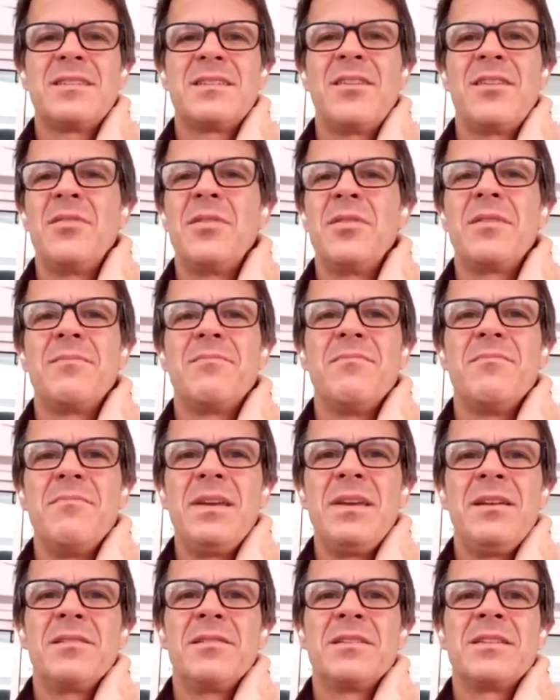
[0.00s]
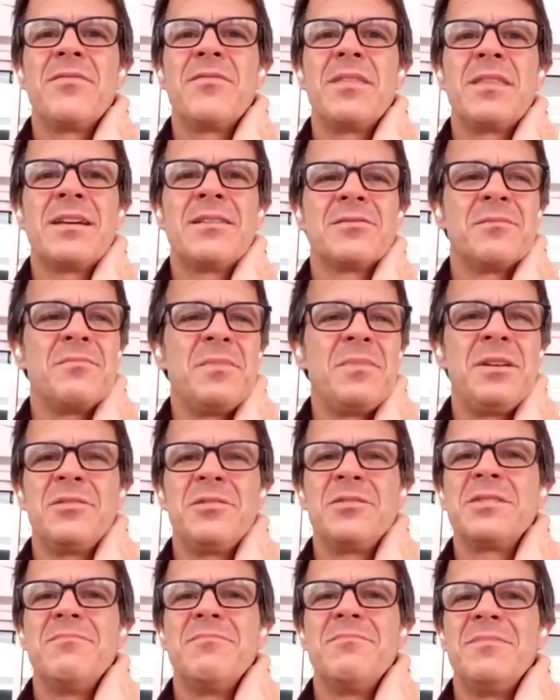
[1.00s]
7,000
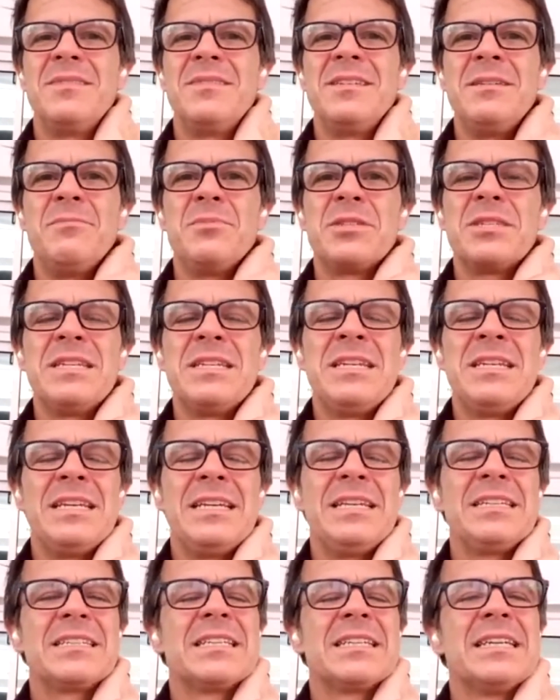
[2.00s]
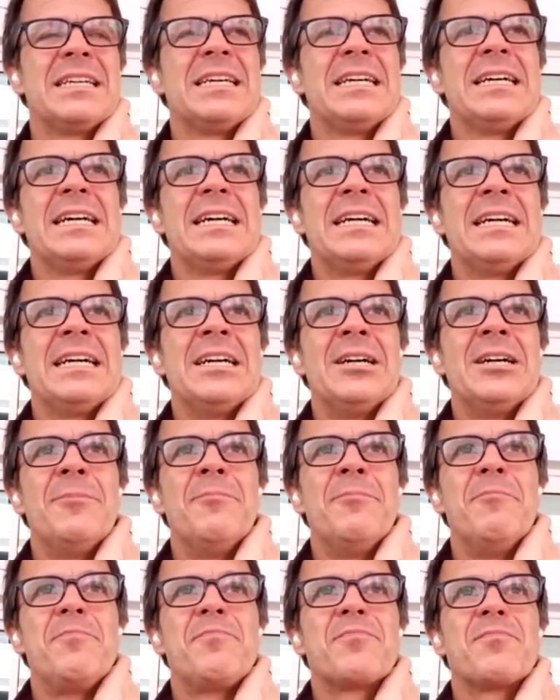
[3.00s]
meters deep seas.
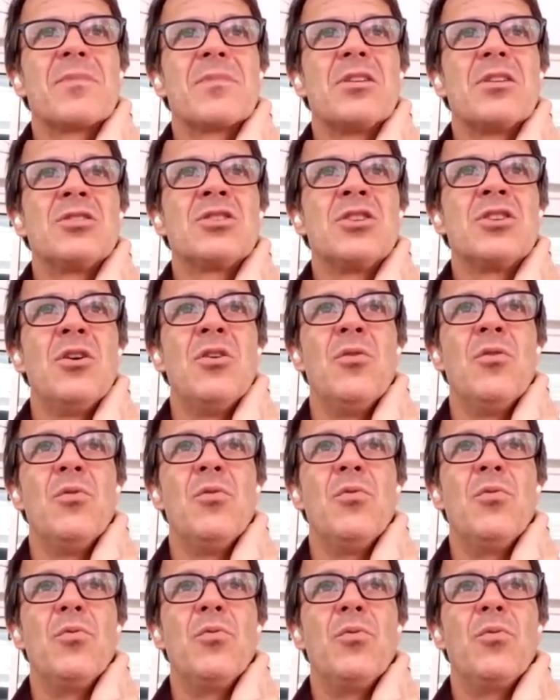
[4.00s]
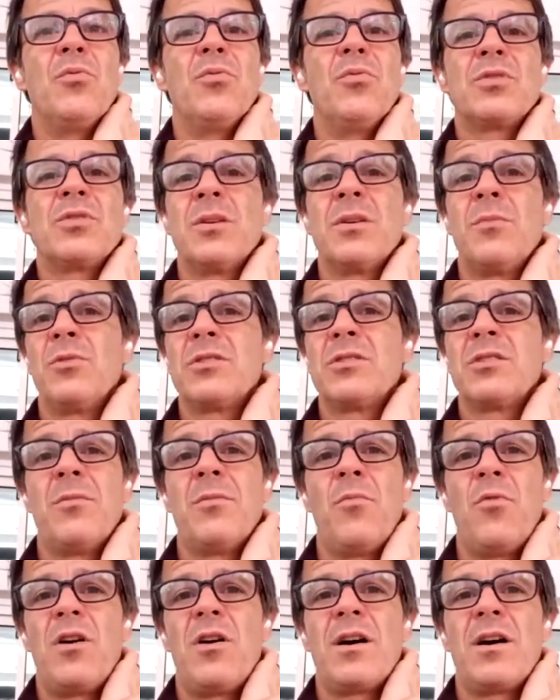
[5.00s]
So someone's
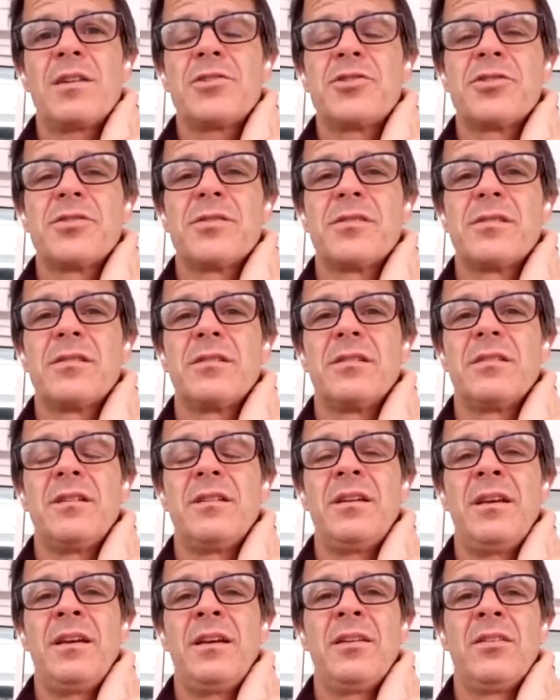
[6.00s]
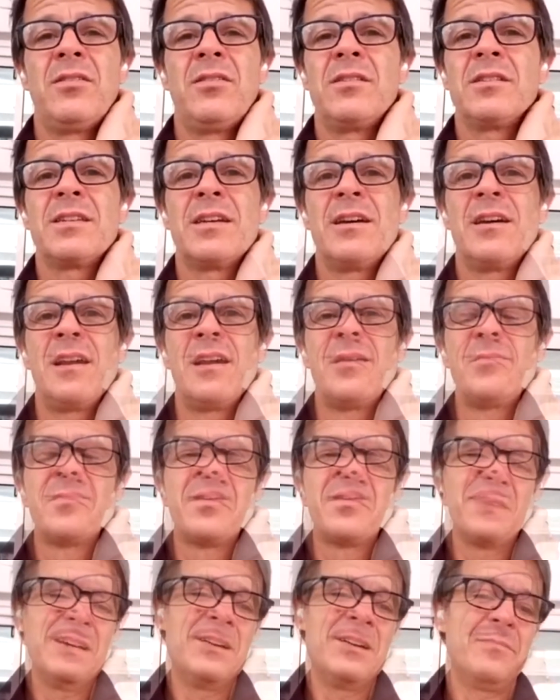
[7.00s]
on watch at all times.
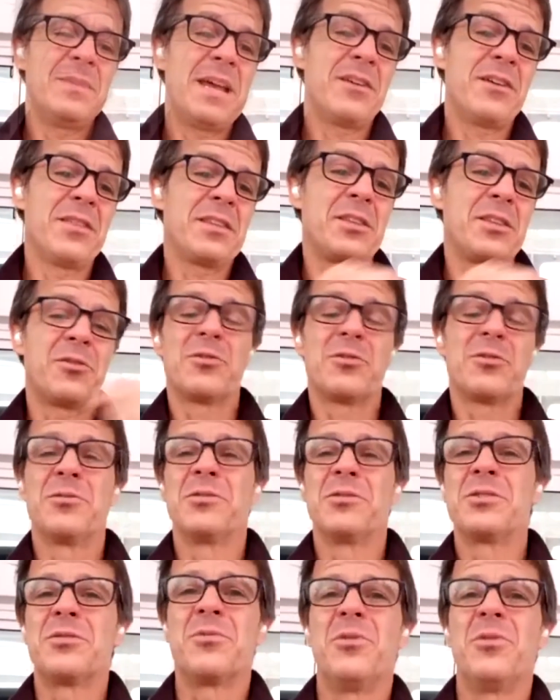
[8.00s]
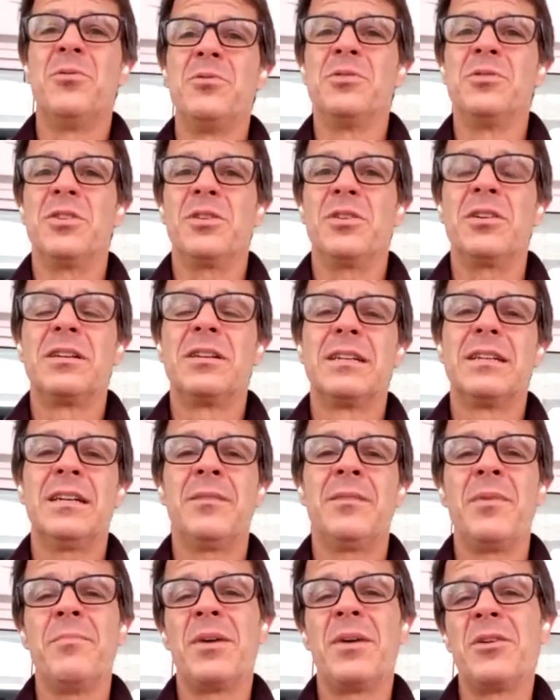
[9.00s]
Now that the girls are older,
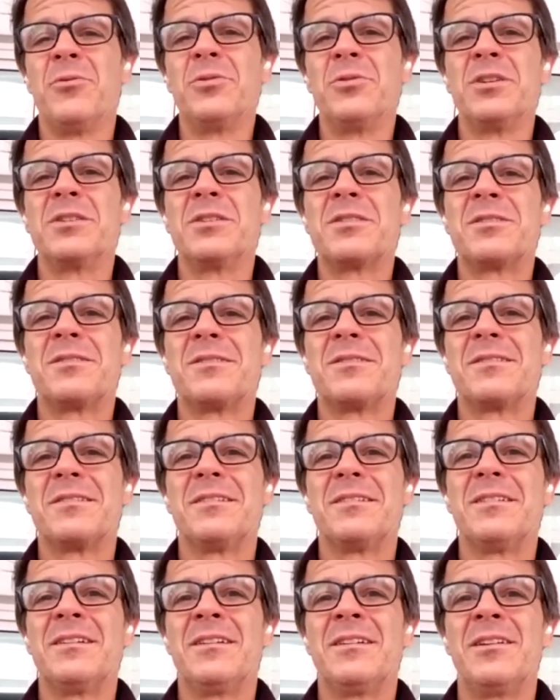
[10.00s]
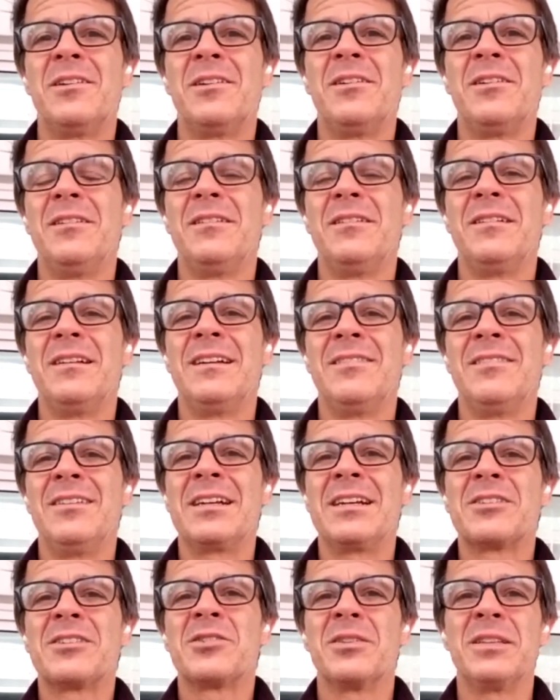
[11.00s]
and my oldest have
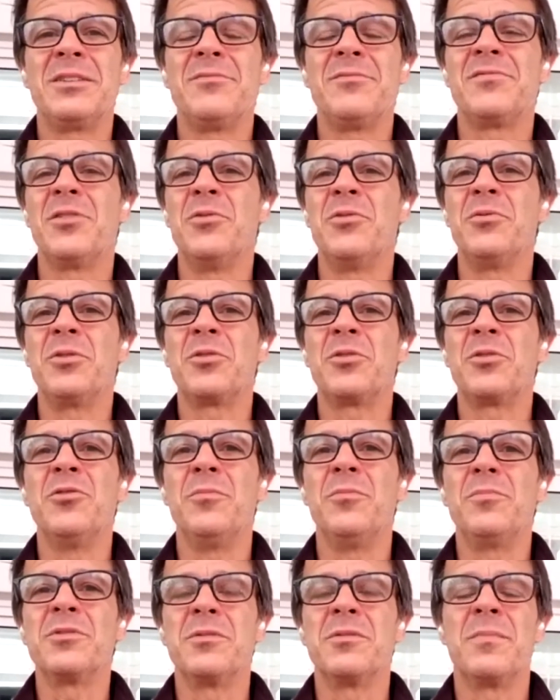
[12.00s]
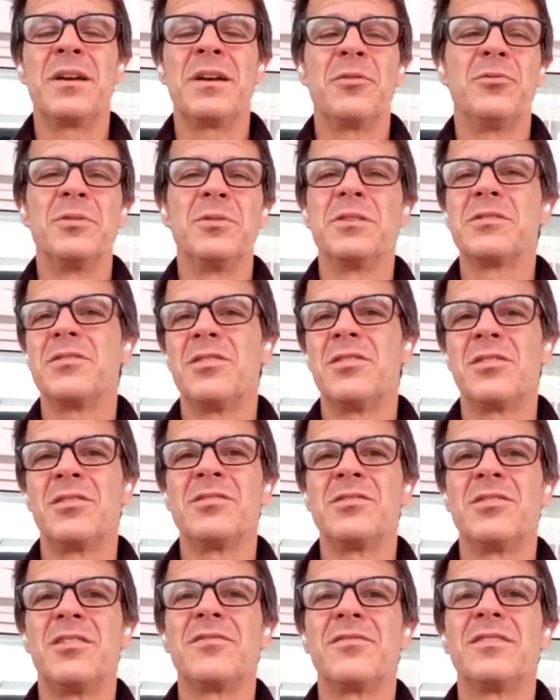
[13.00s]
actually flown the coop. So my oldest daughter's off